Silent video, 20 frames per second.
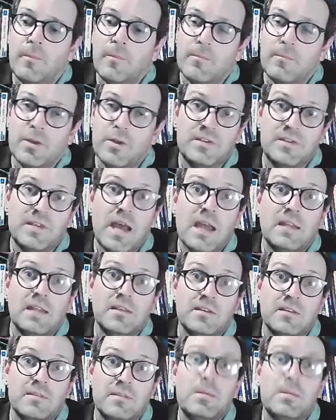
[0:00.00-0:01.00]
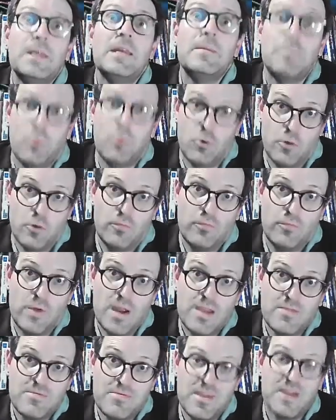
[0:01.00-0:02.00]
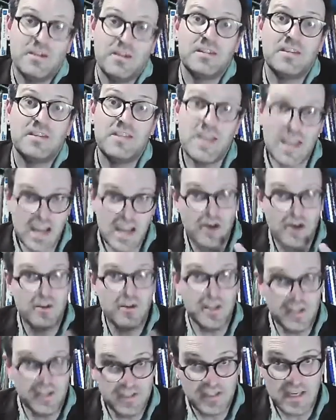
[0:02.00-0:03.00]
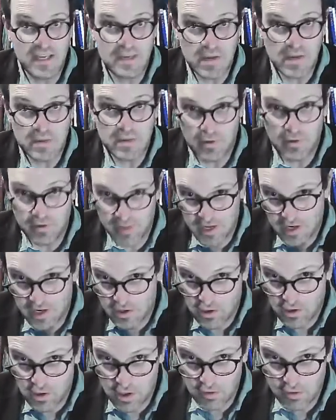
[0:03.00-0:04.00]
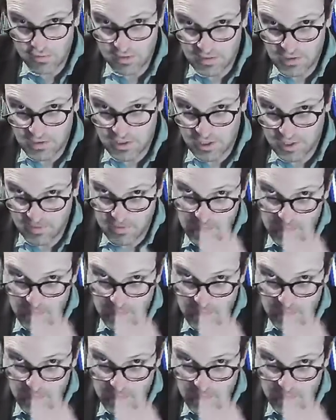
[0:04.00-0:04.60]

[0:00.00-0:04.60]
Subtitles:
Poseidon's people, right? They are the sea people. They are close to him,